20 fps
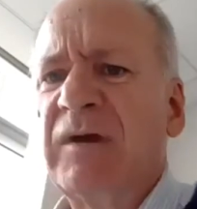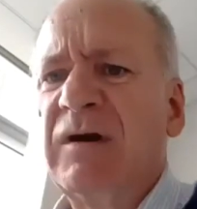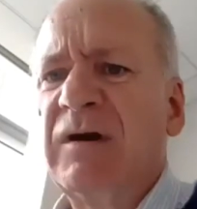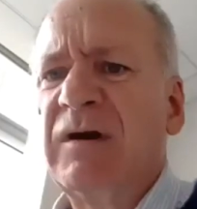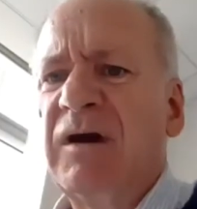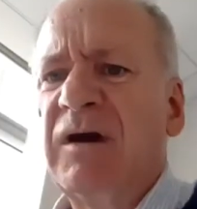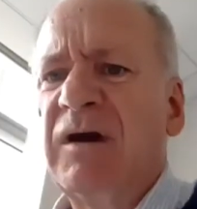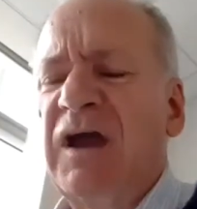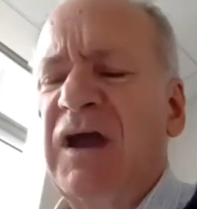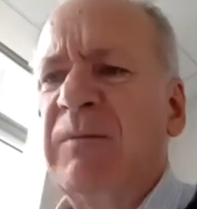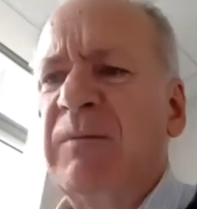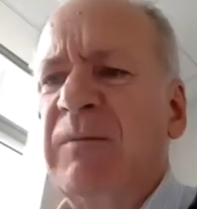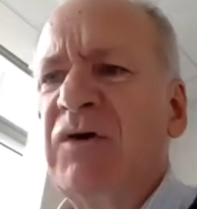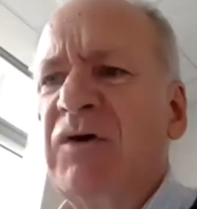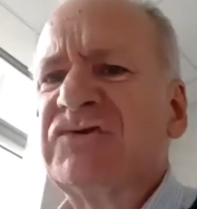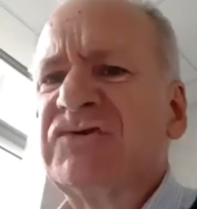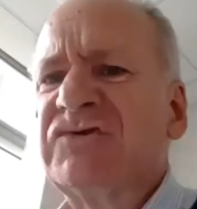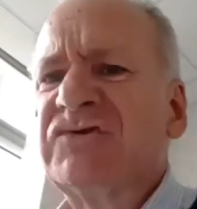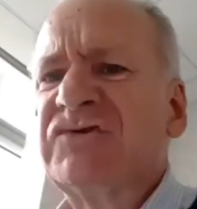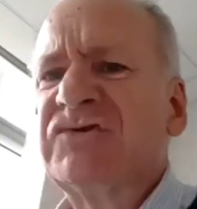And most
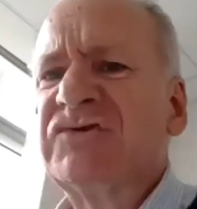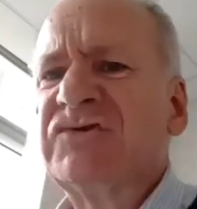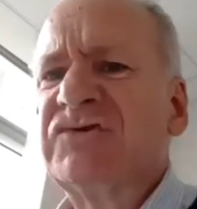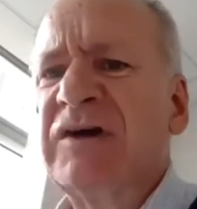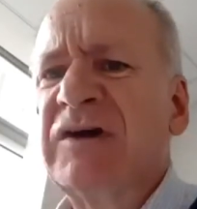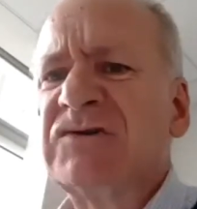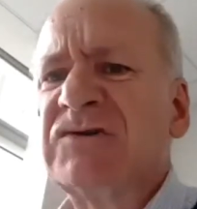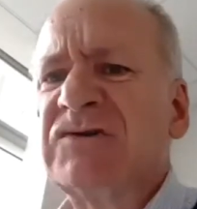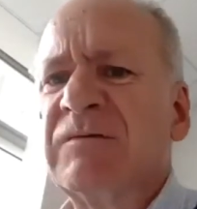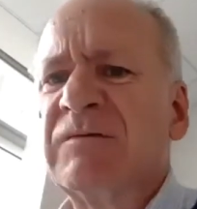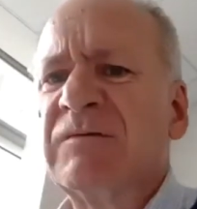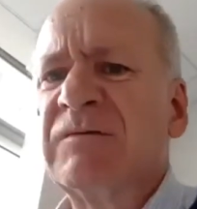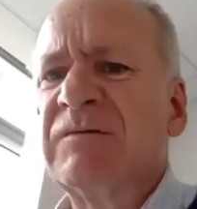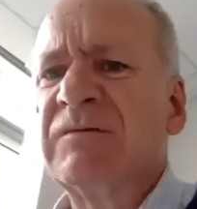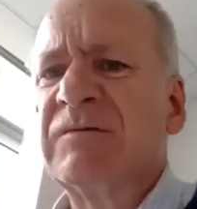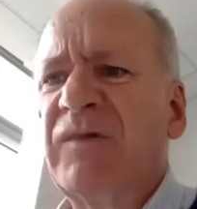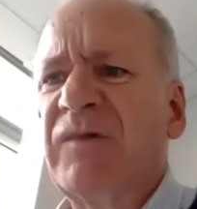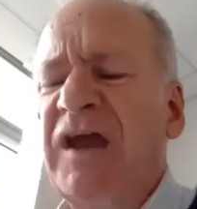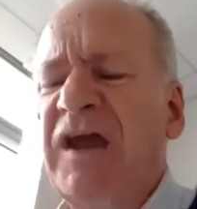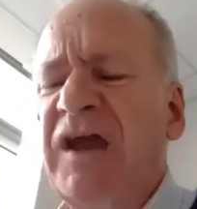innovation
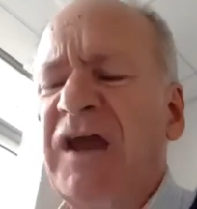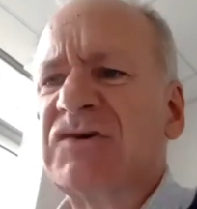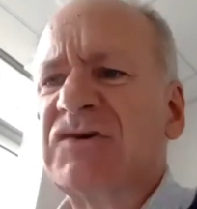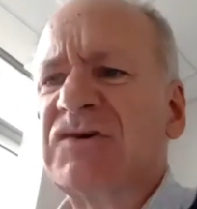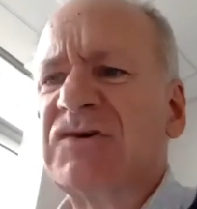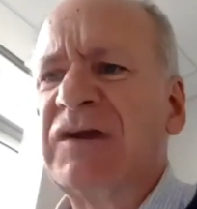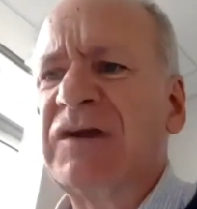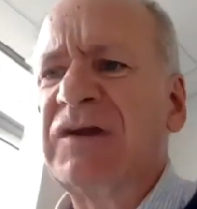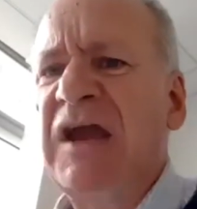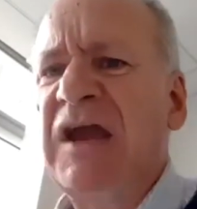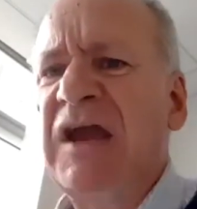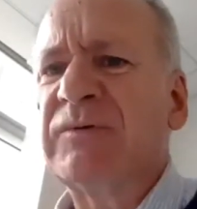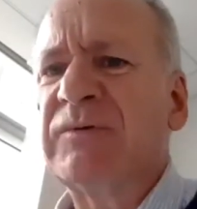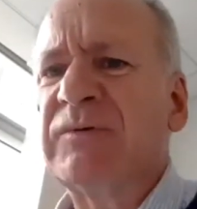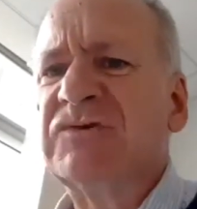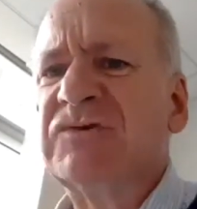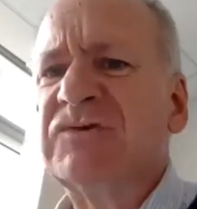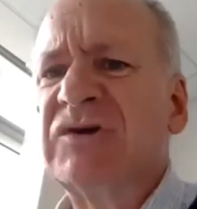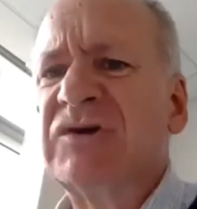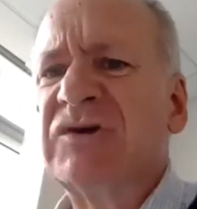actually happens
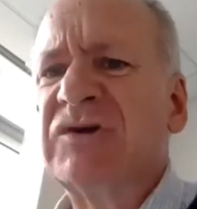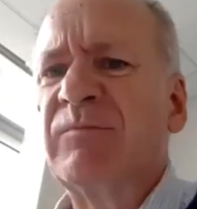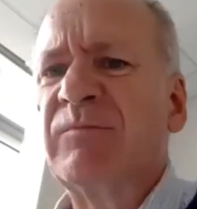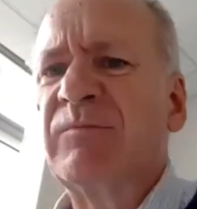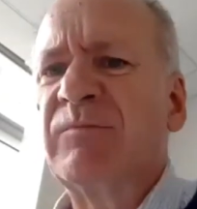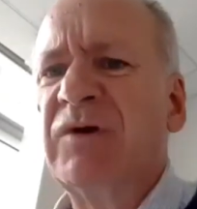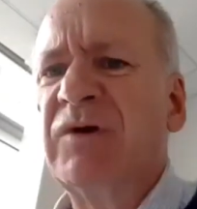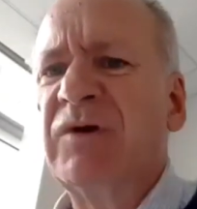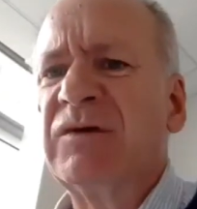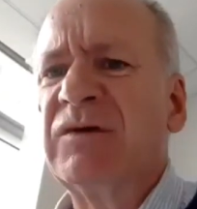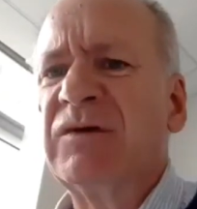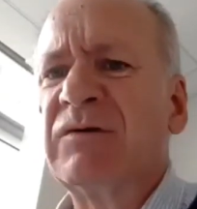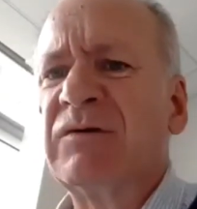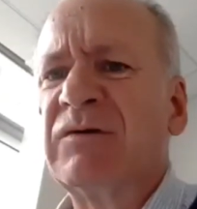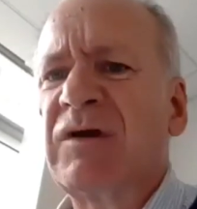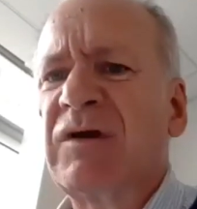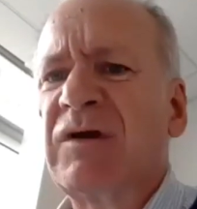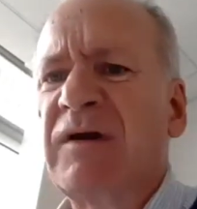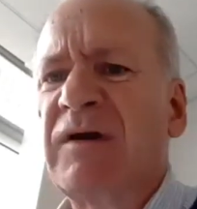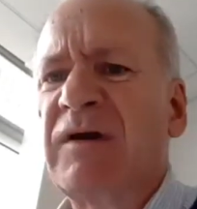in
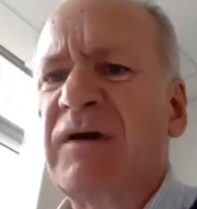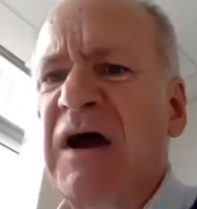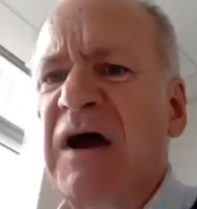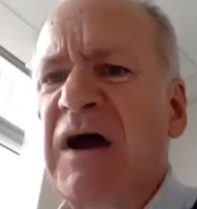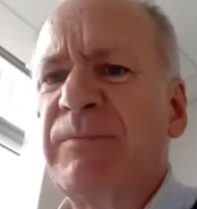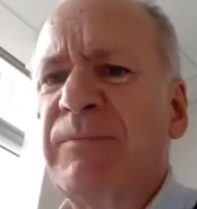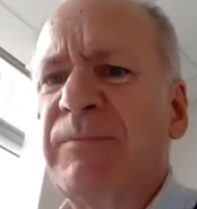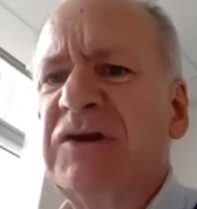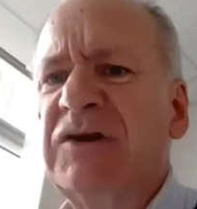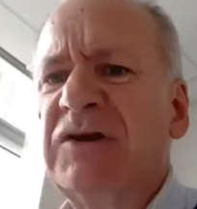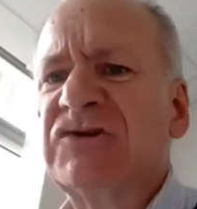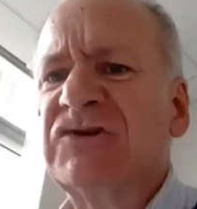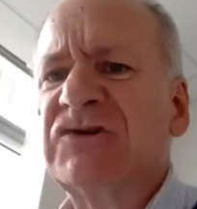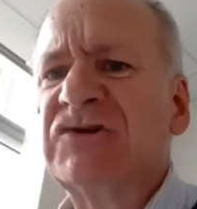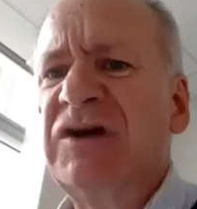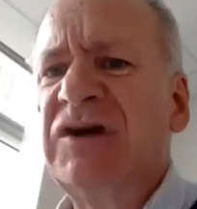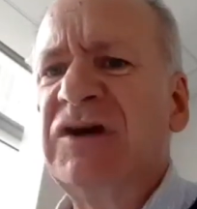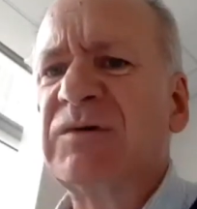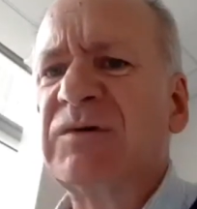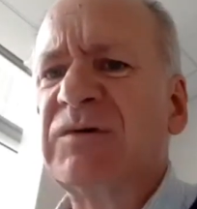companies and enterprises
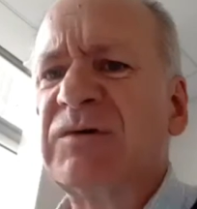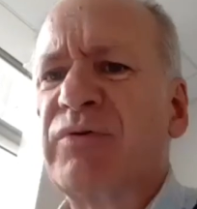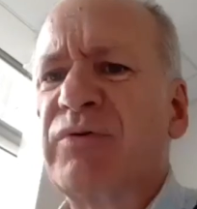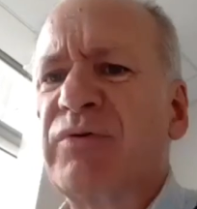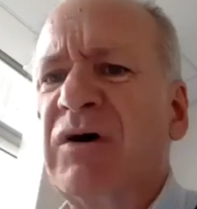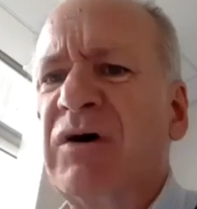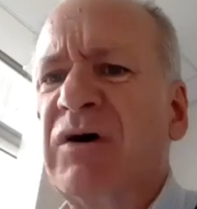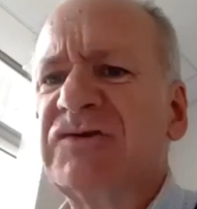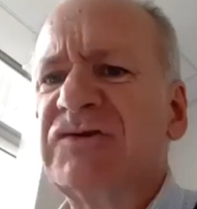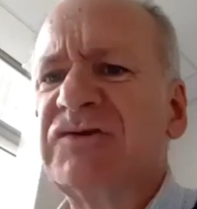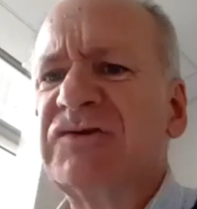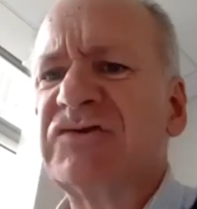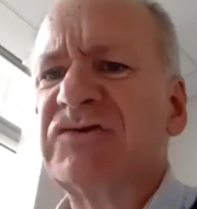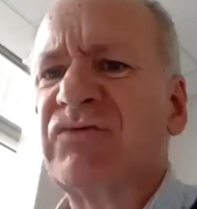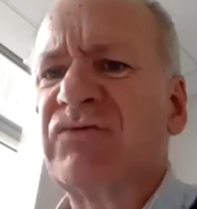around New Zealand.